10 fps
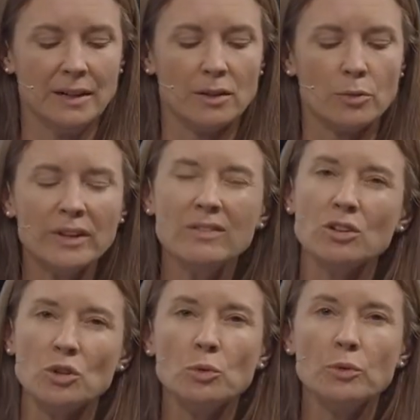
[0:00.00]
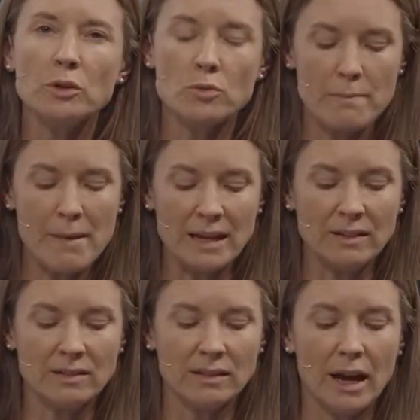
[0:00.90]
the residue that
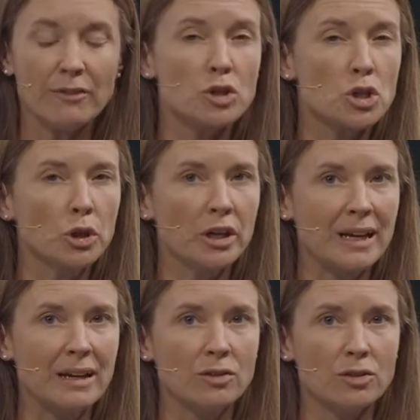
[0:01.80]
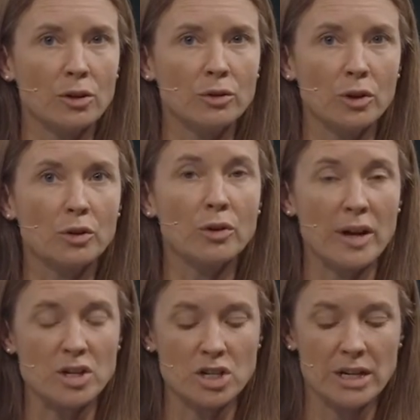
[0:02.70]
remains after sugarcane stalks are
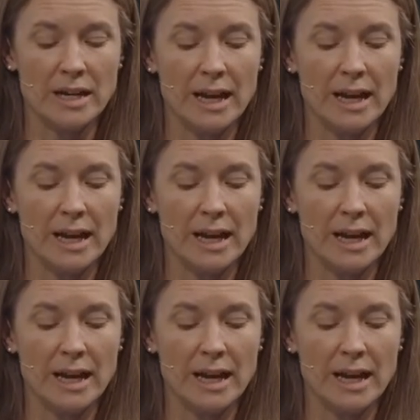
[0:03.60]
crushed